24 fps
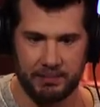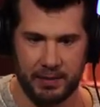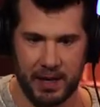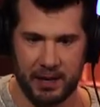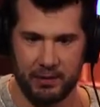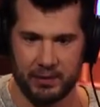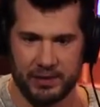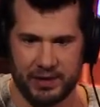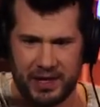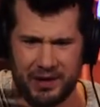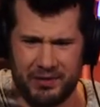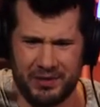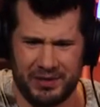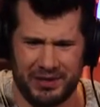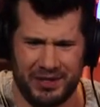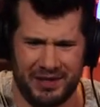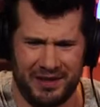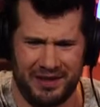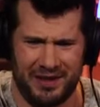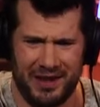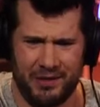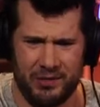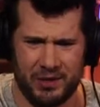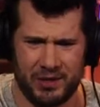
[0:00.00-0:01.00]
the. And
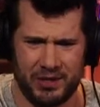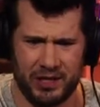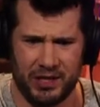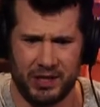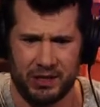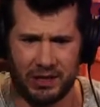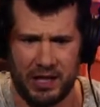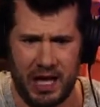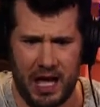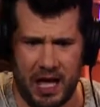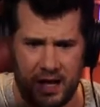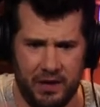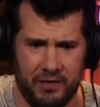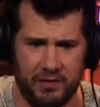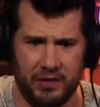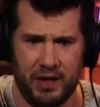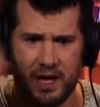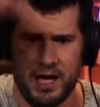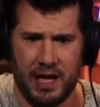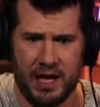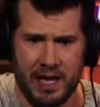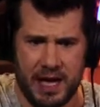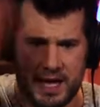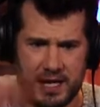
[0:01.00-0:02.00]
it was a
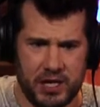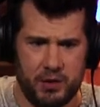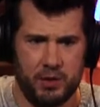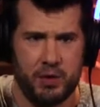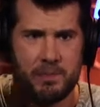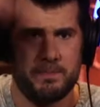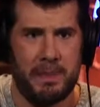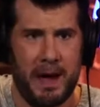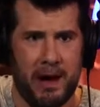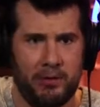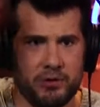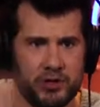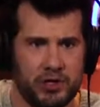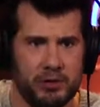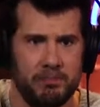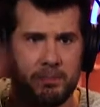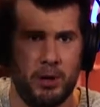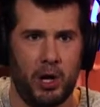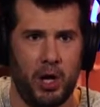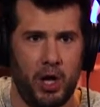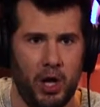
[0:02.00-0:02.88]
glove, and you would bounce a ball.